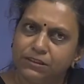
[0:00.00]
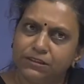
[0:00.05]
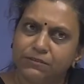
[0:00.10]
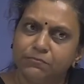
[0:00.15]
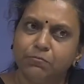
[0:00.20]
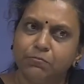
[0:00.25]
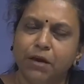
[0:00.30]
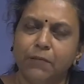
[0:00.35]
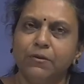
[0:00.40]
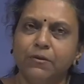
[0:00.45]

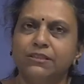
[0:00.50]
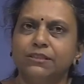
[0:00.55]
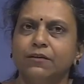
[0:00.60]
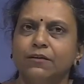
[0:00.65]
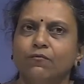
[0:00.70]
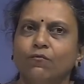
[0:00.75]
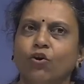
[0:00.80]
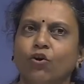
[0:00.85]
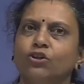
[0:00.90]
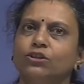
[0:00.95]
maybe say
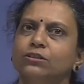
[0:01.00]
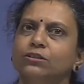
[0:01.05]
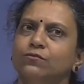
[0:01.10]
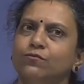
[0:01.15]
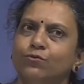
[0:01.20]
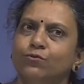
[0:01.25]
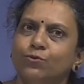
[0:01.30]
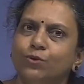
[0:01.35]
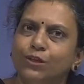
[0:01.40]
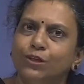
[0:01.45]
water
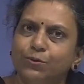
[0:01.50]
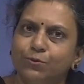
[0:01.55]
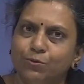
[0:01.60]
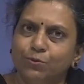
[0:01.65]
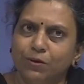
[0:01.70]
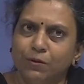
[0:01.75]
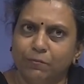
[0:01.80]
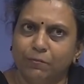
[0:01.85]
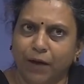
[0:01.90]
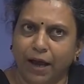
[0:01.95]
flowing
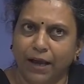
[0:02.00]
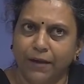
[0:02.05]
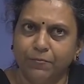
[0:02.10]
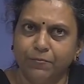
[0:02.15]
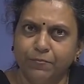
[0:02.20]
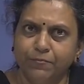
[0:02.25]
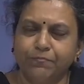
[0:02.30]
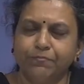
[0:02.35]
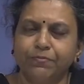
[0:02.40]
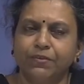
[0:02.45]
through a pipe
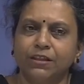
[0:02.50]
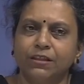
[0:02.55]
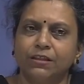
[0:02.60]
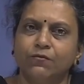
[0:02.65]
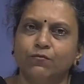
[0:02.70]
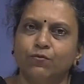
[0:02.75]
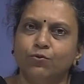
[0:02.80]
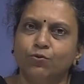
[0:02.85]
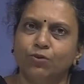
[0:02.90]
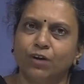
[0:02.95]
the
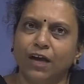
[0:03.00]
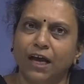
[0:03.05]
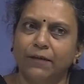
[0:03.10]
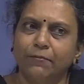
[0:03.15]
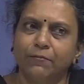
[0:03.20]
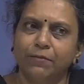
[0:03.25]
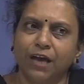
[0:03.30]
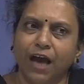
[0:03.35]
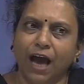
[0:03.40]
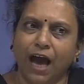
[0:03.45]
flow
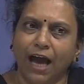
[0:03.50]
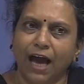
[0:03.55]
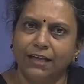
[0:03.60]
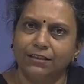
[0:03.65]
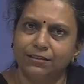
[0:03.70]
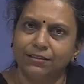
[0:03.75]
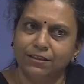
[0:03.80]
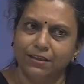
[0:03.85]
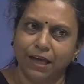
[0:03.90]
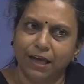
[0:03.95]
can be
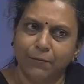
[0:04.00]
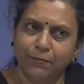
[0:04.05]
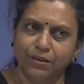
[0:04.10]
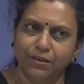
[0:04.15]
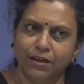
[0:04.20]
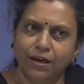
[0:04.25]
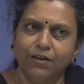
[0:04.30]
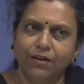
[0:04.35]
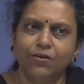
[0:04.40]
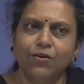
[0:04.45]
either
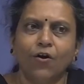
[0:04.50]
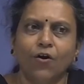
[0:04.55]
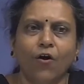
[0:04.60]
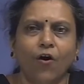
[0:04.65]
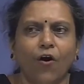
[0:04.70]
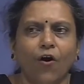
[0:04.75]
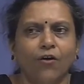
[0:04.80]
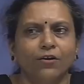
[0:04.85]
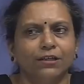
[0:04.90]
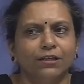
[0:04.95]
laminar
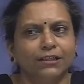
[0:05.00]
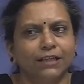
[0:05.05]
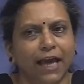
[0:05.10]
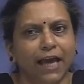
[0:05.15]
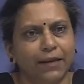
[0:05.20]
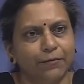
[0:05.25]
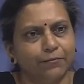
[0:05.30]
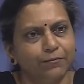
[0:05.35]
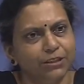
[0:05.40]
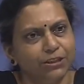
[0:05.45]
or it
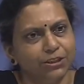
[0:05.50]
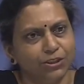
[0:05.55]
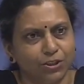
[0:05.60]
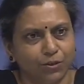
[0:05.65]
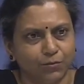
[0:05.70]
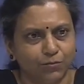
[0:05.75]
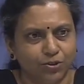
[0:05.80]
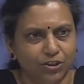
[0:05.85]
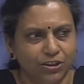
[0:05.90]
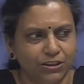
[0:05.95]
can be
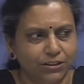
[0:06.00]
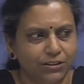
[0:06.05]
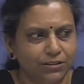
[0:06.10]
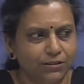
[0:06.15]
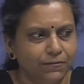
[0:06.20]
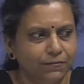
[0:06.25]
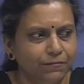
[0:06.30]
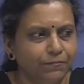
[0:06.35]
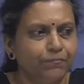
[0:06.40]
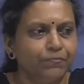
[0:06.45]
turbulent.
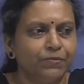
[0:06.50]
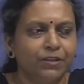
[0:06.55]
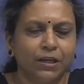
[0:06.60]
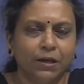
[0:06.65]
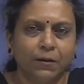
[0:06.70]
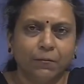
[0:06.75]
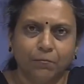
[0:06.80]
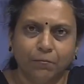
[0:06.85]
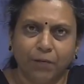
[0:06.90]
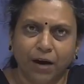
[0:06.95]

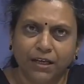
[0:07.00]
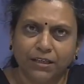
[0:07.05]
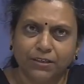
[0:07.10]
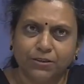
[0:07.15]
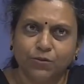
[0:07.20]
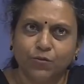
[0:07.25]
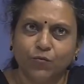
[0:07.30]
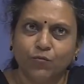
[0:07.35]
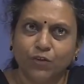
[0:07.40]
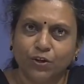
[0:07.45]

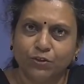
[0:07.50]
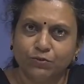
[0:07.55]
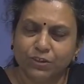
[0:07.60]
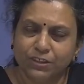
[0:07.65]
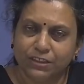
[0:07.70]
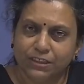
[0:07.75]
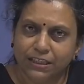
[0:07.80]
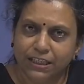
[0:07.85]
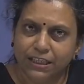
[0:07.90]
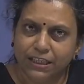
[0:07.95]
But when you are
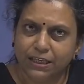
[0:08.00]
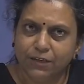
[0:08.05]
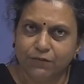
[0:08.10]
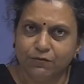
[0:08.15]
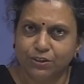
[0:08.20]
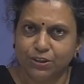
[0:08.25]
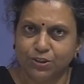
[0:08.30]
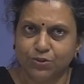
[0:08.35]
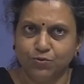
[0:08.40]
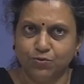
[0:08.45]
dealing
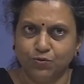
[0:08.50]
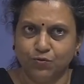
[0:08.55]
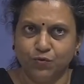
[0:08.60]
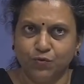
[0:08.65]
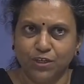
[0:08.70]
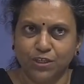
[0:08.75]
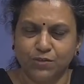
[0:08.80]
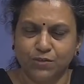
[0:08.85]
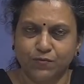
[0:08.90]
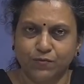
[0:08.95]
with two
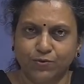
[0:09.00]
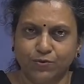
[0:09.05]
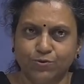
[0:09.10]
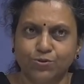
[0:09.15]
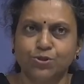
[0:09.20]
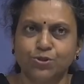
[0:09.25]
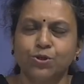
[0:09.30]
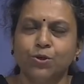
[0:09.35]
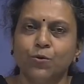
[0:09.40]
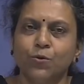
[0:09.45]
phase
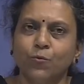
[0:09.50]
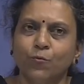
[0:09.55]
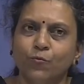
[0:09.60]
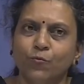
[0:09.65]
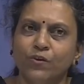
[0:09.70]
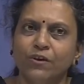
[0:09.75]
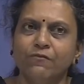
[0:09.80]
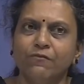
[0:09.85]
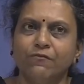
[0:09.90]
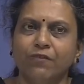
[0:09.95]
flows
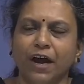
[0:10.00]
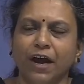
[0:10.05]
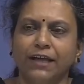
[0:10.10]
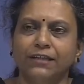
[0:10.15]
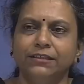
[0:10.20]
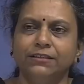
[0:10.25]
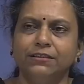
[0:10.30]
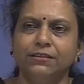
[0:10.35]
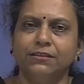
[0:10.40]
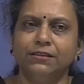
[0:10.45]
we
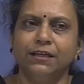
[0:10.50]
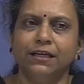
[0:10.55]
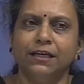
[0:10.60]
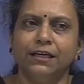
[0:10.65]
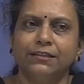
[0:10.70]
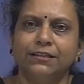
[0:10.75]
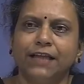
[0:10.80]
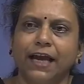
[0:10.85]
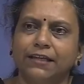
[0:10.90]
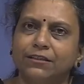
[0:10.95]
find
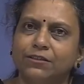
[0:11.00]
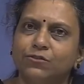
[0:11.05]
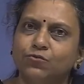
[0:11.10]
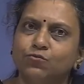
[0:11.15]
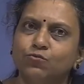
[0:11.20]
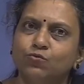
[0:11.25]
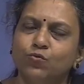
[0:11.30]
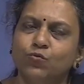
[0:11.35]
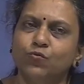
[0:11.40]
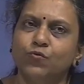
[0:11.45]
that the
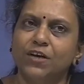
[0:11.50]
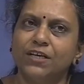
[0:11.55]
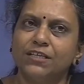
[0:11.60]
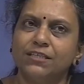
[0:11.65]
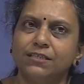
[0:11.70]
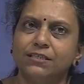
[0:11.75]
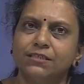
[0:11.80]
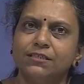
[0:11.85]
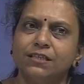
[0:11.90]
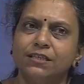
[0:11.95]
two
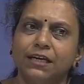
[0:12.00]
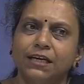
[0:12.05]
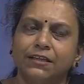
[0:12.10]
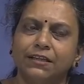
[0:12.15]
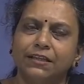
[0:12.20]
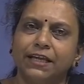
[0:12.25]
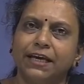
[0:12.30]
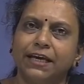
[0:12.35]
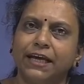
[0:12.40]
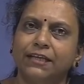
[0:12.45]
phases
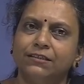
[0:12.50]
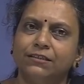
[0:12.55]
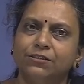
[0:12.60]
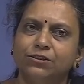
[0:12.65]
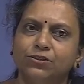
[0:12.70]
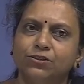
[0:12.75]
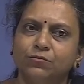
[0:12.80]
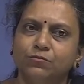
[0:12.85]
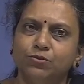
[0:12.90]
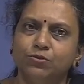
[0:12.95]
they can
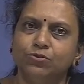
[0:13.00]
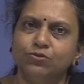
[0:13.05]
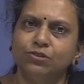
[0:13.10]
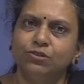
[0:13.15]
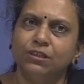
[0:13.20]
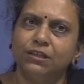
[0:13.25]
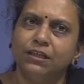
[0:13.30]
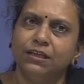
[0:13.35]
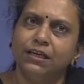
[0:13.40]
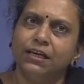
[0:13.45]

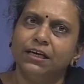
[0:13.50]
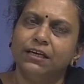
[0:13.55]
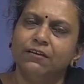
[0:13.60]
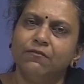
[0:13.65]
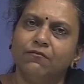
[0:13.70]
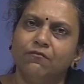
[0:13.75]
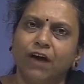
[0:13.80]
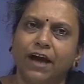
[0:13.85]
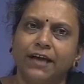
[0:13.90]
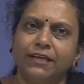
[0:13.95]
distribute in
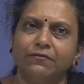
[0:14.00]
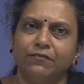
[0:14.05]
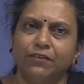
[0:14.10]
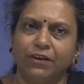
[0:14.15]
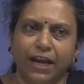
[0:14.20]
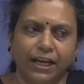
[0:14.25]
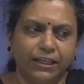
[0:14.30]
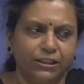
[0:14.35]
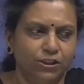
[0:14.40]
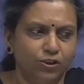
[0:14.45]
a wide
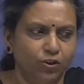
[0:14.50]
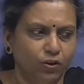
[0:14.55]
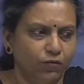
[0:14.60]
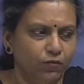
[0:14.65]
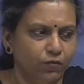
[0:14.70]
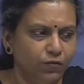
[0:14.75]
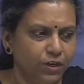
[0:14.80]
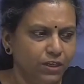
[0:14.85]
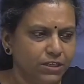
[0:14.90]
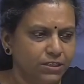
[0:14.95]
variety
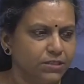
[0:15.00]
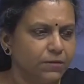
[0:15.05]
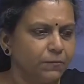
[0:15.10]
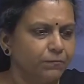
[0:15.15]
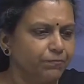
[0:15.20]
of ways.